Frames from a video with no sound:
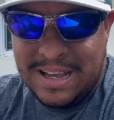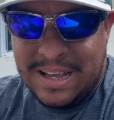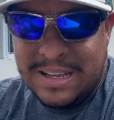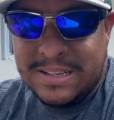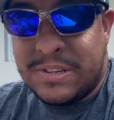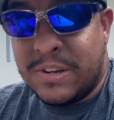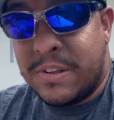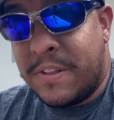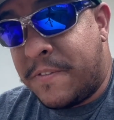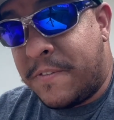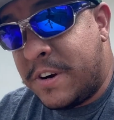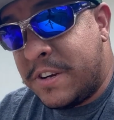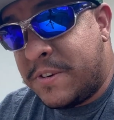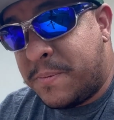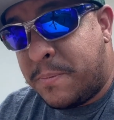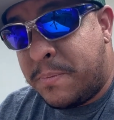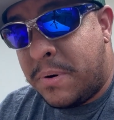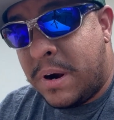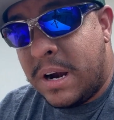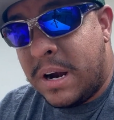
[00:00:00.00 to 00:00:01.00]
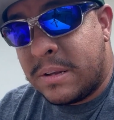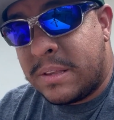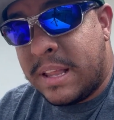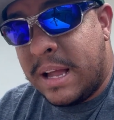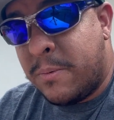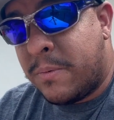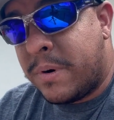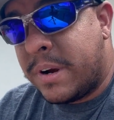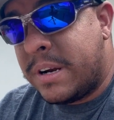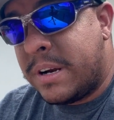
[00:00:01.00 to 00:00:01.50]
so the first product
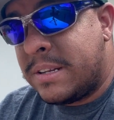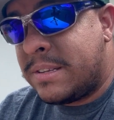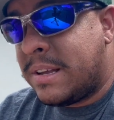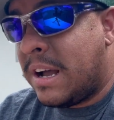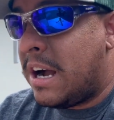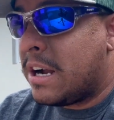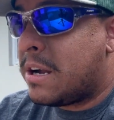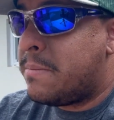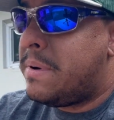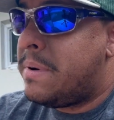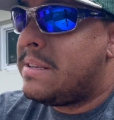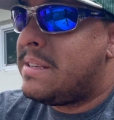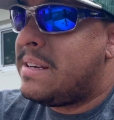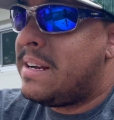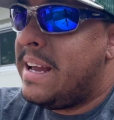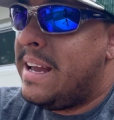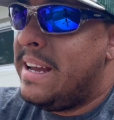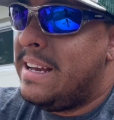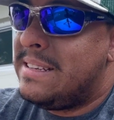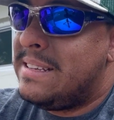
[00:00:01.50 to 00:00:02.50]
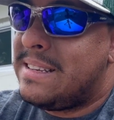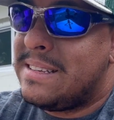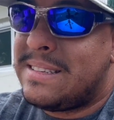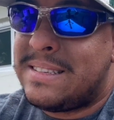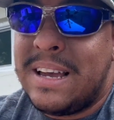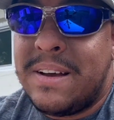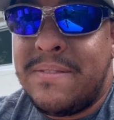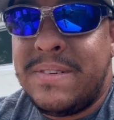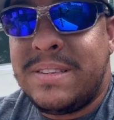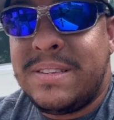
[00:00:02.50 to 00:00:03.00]
that we're going to talk about today is a
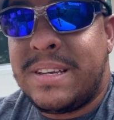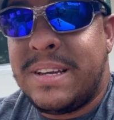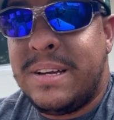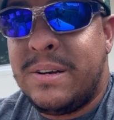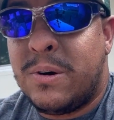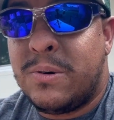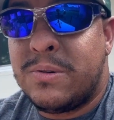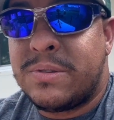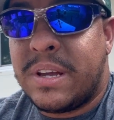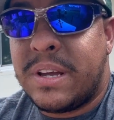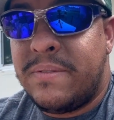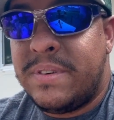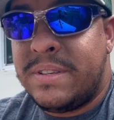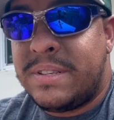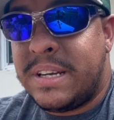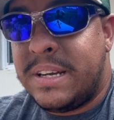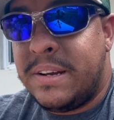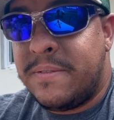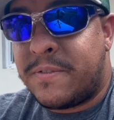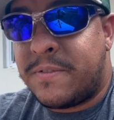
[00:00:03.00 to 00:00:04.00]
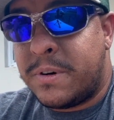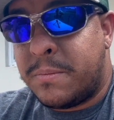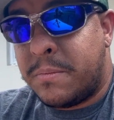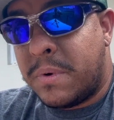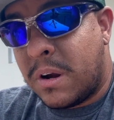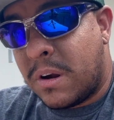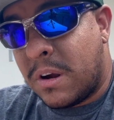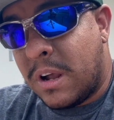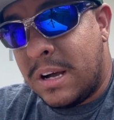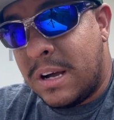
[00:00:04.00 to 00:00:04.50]
17017 from
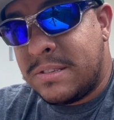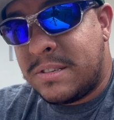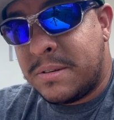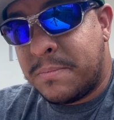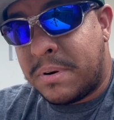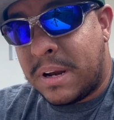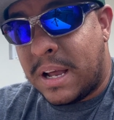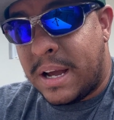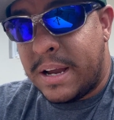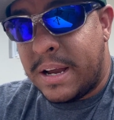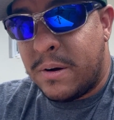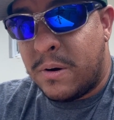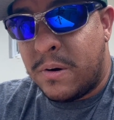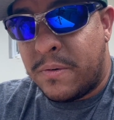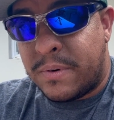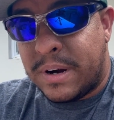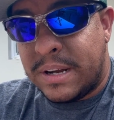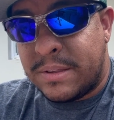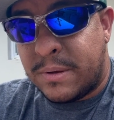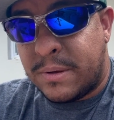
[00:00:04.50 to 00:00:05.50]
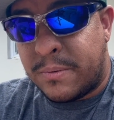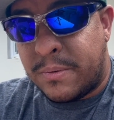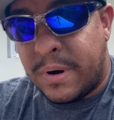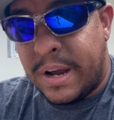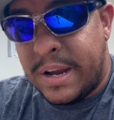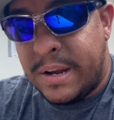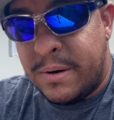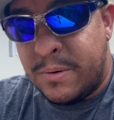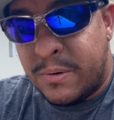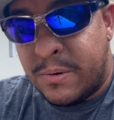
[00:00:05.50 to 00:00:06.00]
Lawn Supply over at the
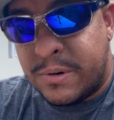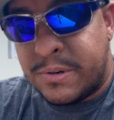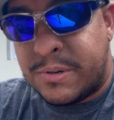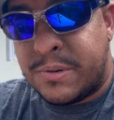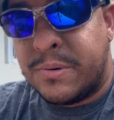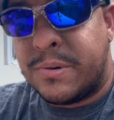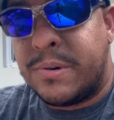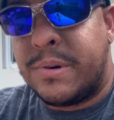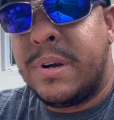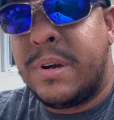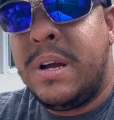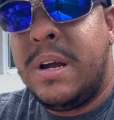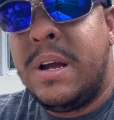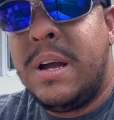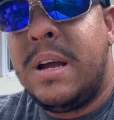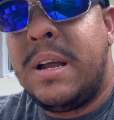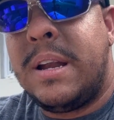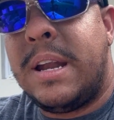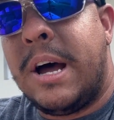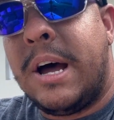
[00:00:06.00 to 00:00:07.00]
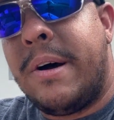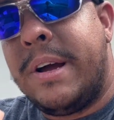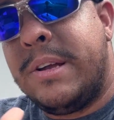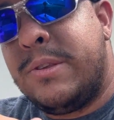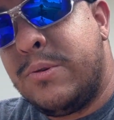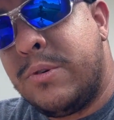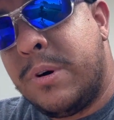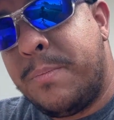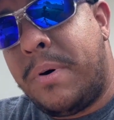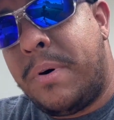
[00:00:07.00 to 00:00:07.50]
Ryan North store. Now, I
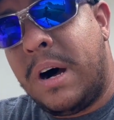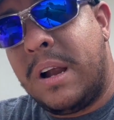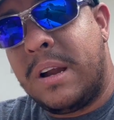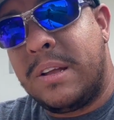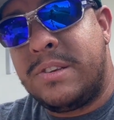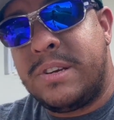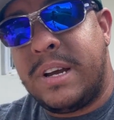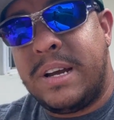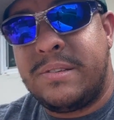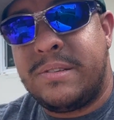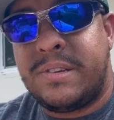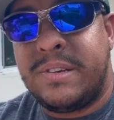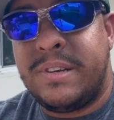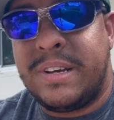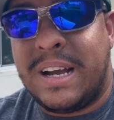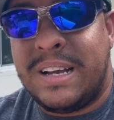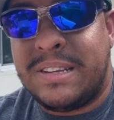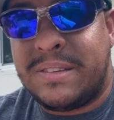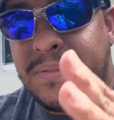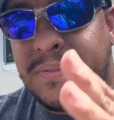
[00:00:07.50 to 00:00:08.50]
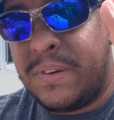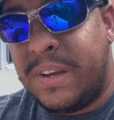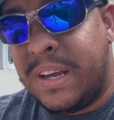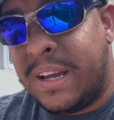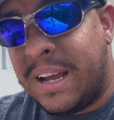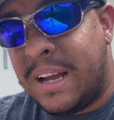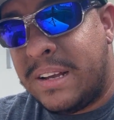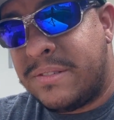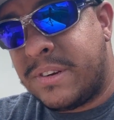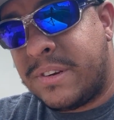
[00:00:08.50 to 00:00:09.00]
do apologize to you guys if
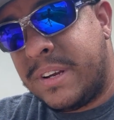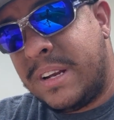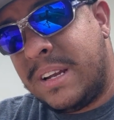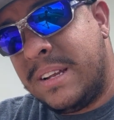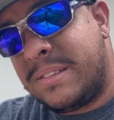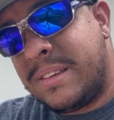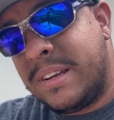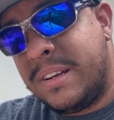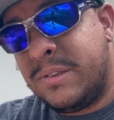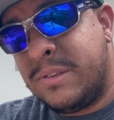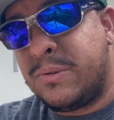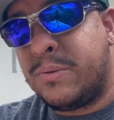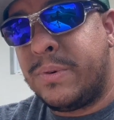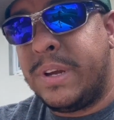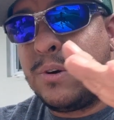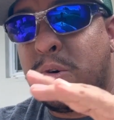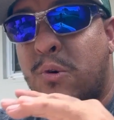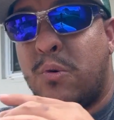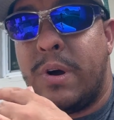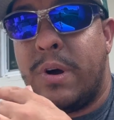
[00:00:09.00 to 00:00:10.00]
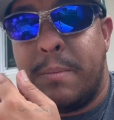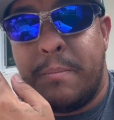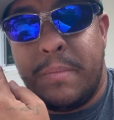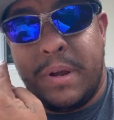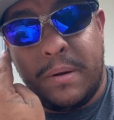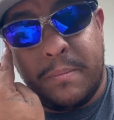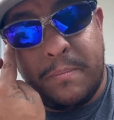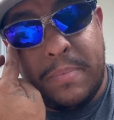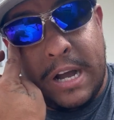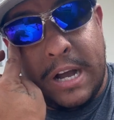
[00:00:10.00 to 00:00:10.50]
you guys are listening to
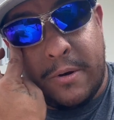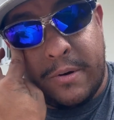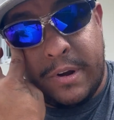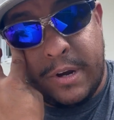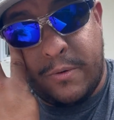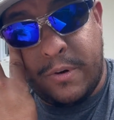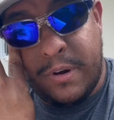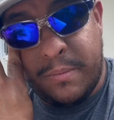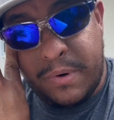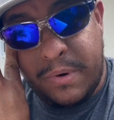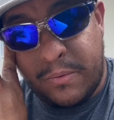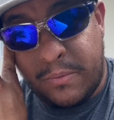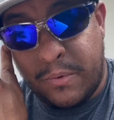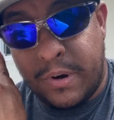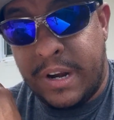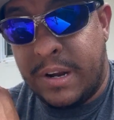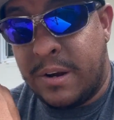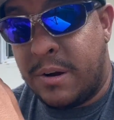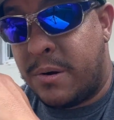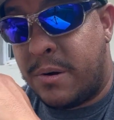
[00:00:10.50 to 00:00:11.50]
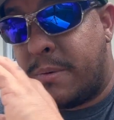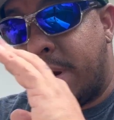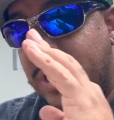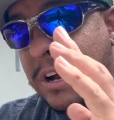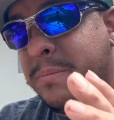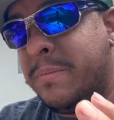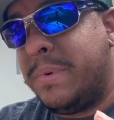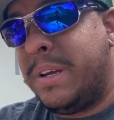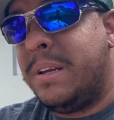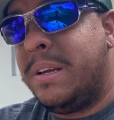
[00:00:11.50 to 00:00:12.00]
equipment, power equipment running
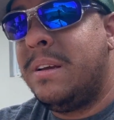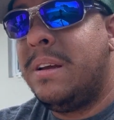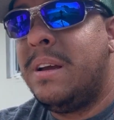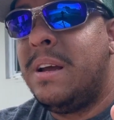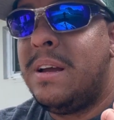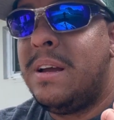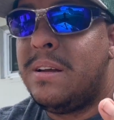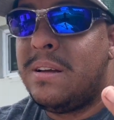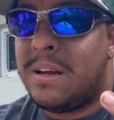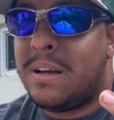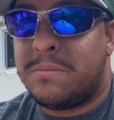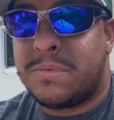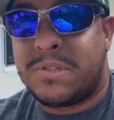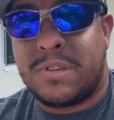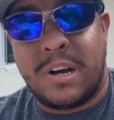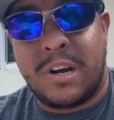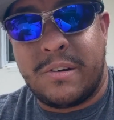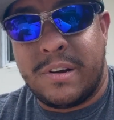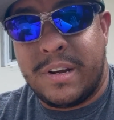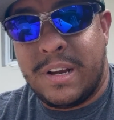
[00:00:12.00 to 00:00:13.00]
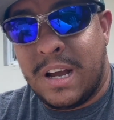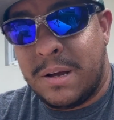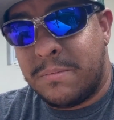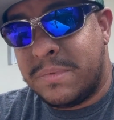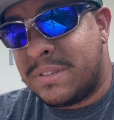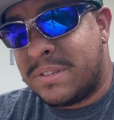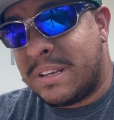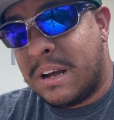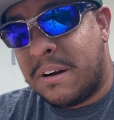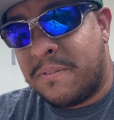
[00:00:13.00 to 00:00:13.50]
around me. I'm sorry, I'm
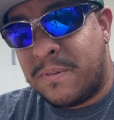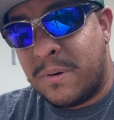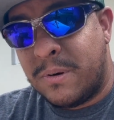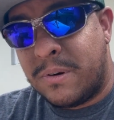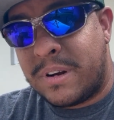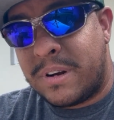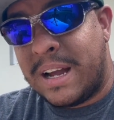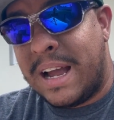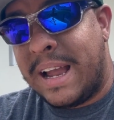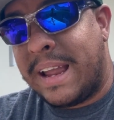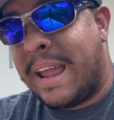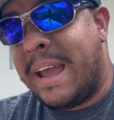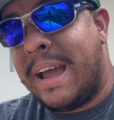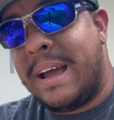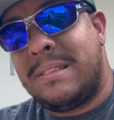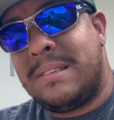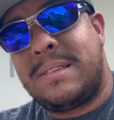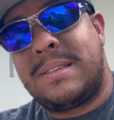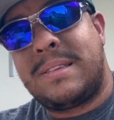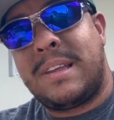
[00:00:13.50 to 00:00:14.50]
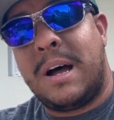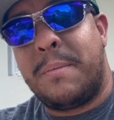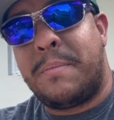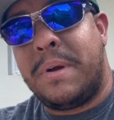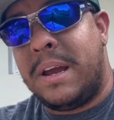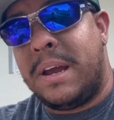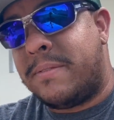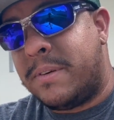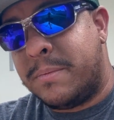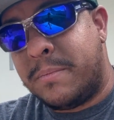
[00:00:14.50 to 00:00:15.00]
in South Florida. I can't stop
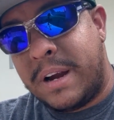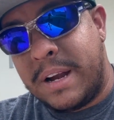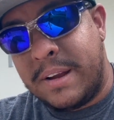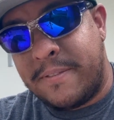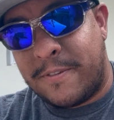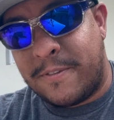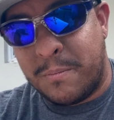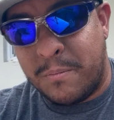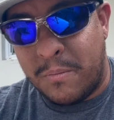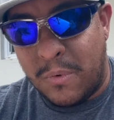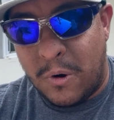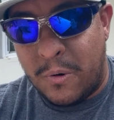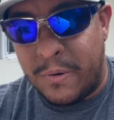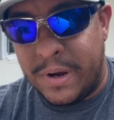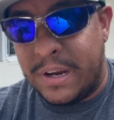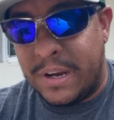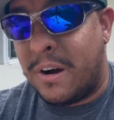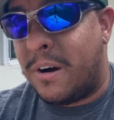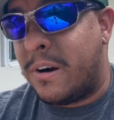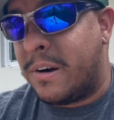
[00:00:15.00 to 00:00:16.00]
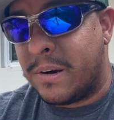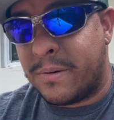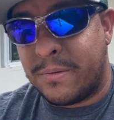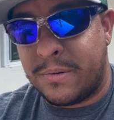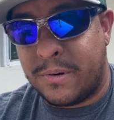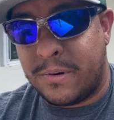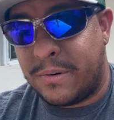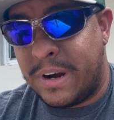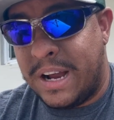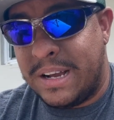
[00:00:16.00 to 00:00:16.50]
everybody from mowing. Our
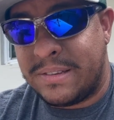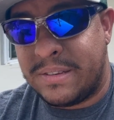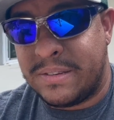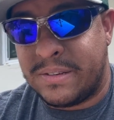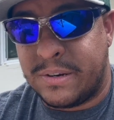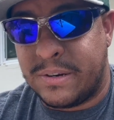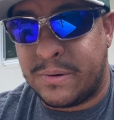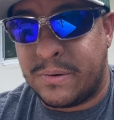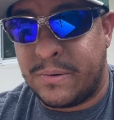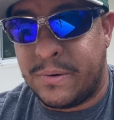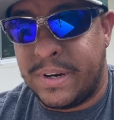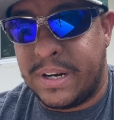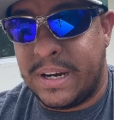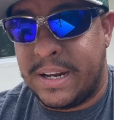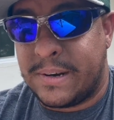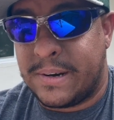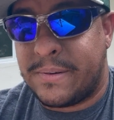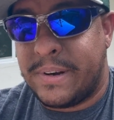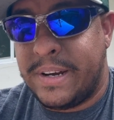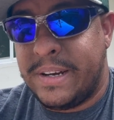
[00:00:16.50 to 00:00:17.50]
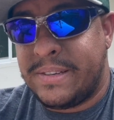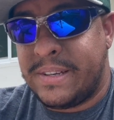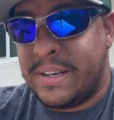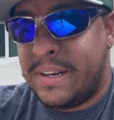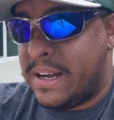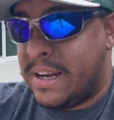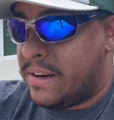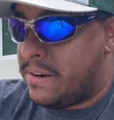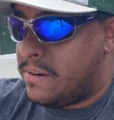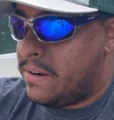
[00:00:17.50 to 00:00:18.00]
grasses are growing like crazy
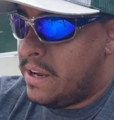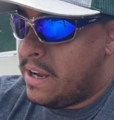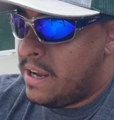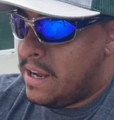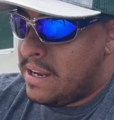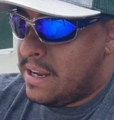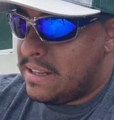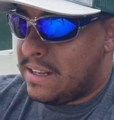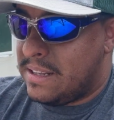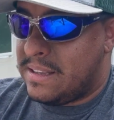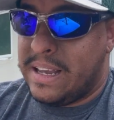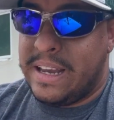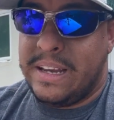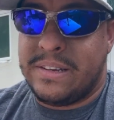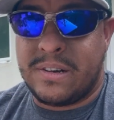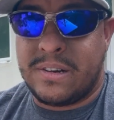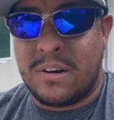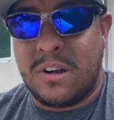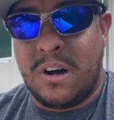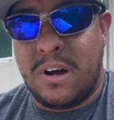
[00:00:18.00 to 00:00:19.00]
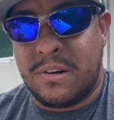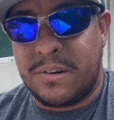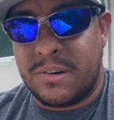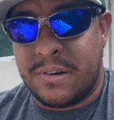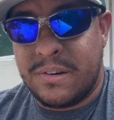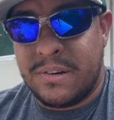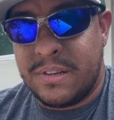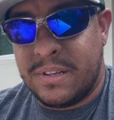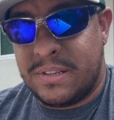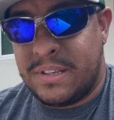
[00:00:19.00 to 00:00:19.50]
now. The days are
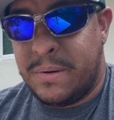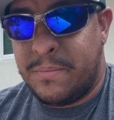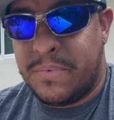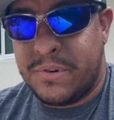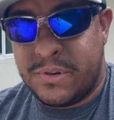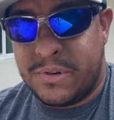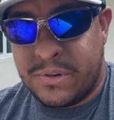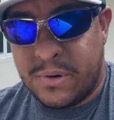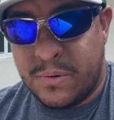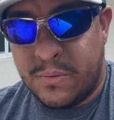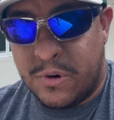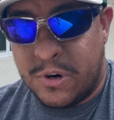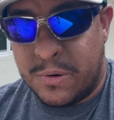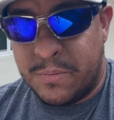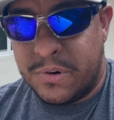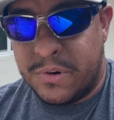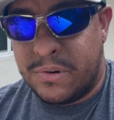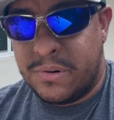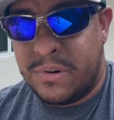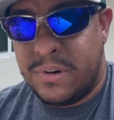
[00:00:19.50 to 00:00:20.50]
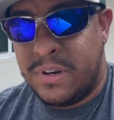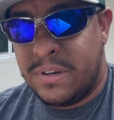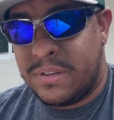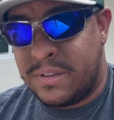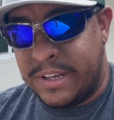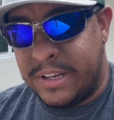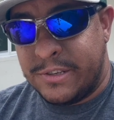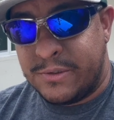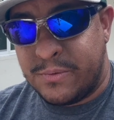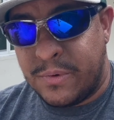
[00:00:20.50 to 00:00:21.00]
longer, the temperatures are warmer,
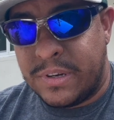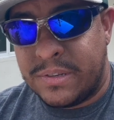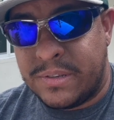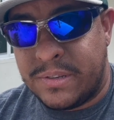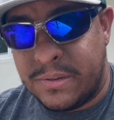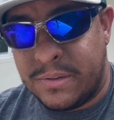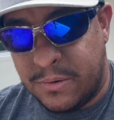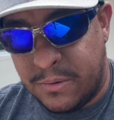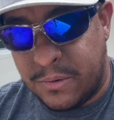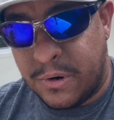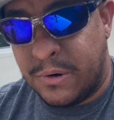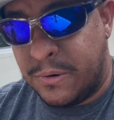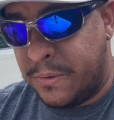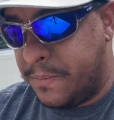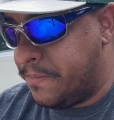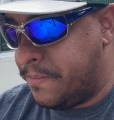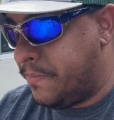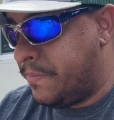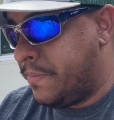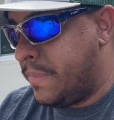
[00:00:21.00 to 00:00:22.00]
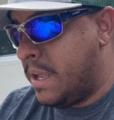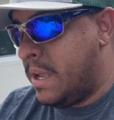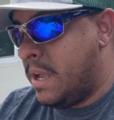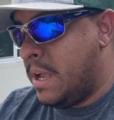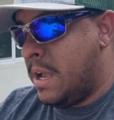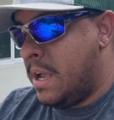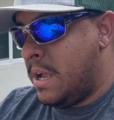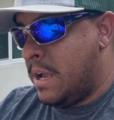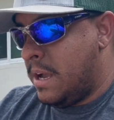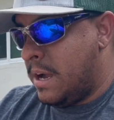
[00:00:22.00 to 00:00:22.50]
things want to grow.
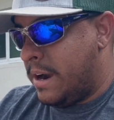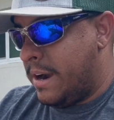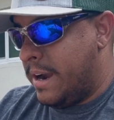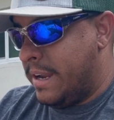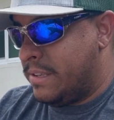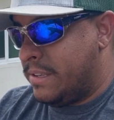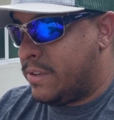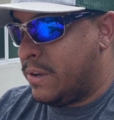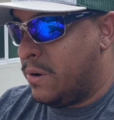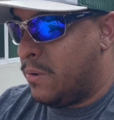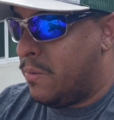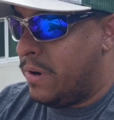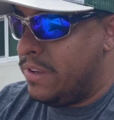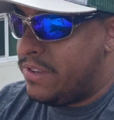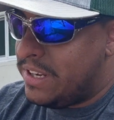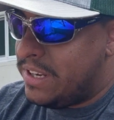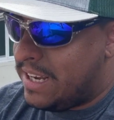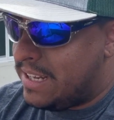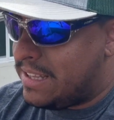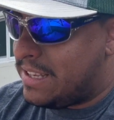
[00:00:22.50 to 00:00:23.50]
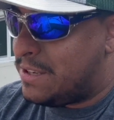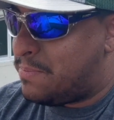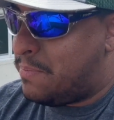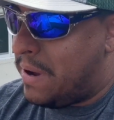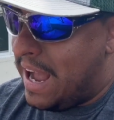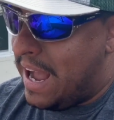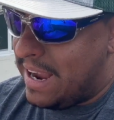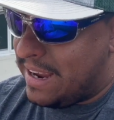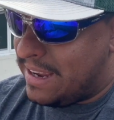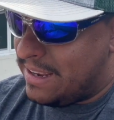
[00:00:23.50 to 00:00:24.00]
All right, so once you get this
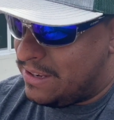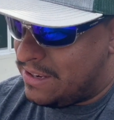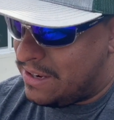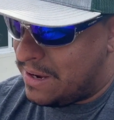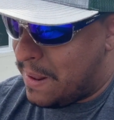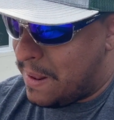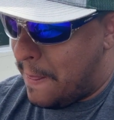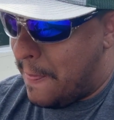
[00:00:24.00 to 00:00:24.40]
package,